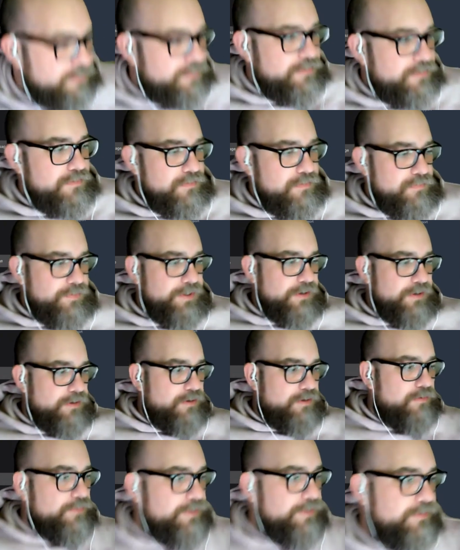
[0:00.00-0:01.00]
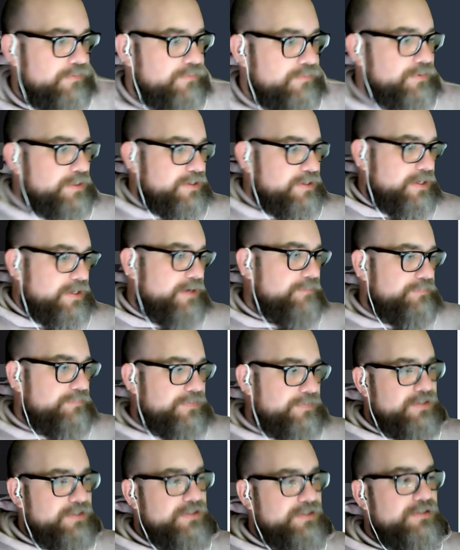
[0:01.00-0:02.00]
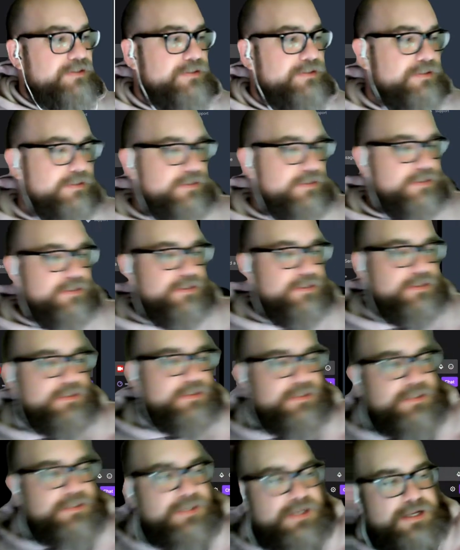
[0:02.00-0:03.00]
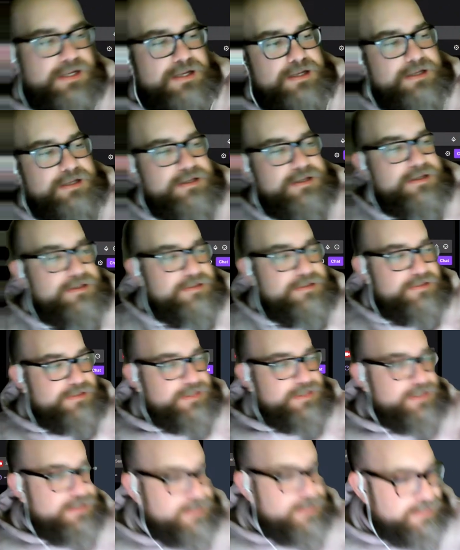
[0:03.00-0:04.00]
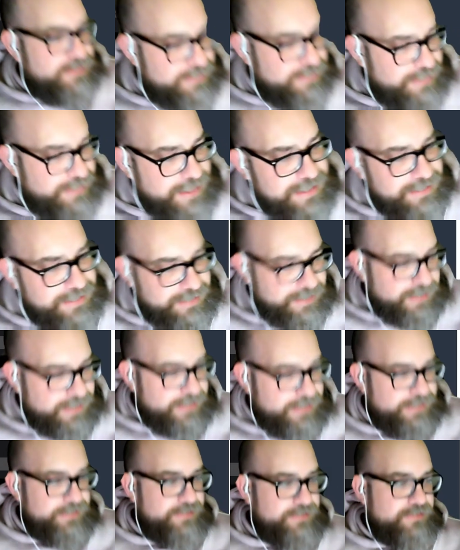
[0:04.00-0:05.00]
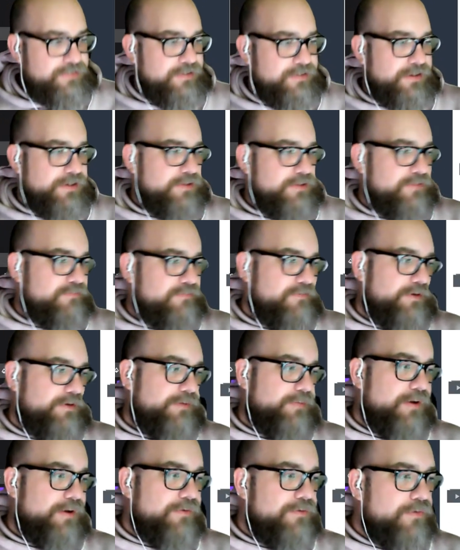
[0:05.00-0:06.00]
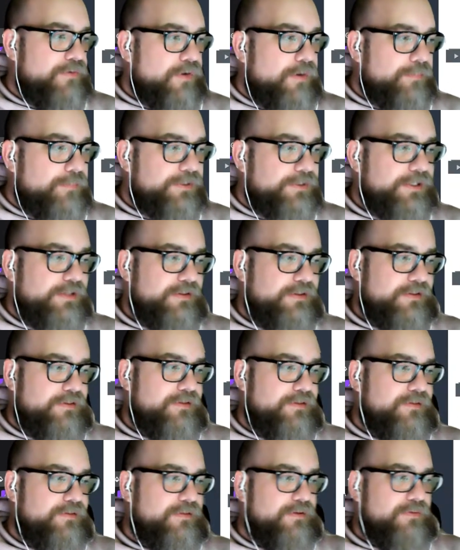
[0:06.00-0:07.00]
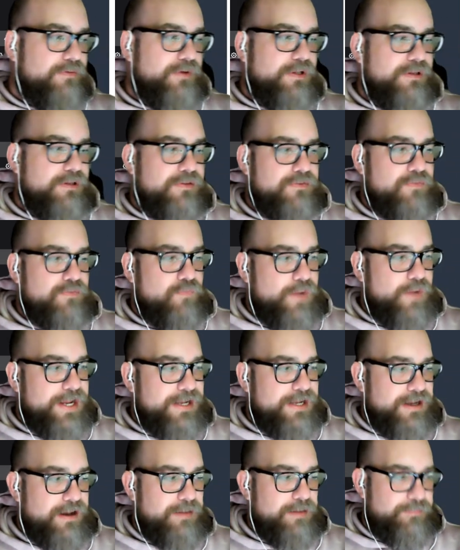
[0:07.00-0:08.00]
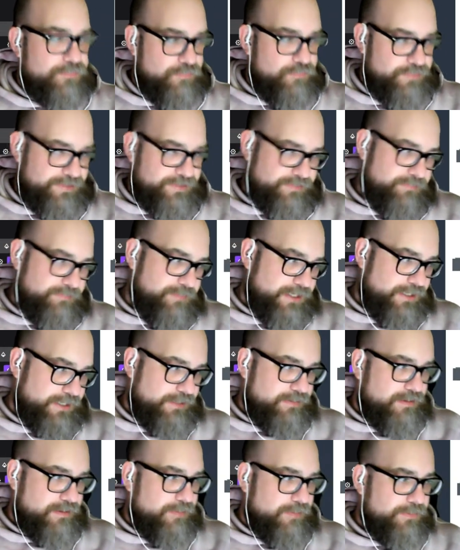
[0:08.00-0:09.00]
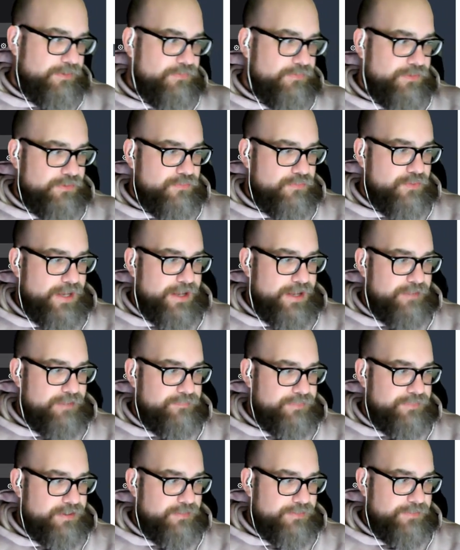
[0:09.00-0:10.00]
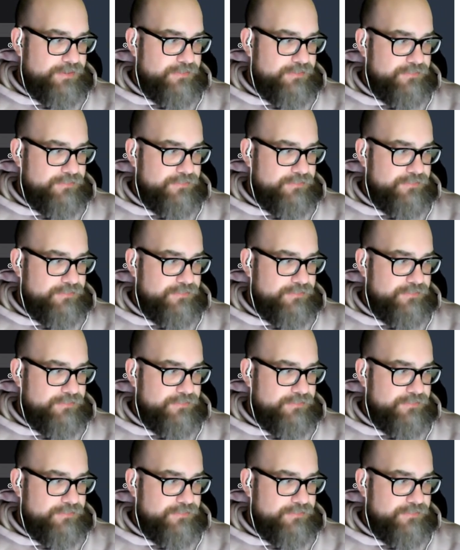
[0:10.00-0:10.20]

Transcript: we are going to attempt the late night study stream. Now, normally this is known as Wake Up With Me, WUMW,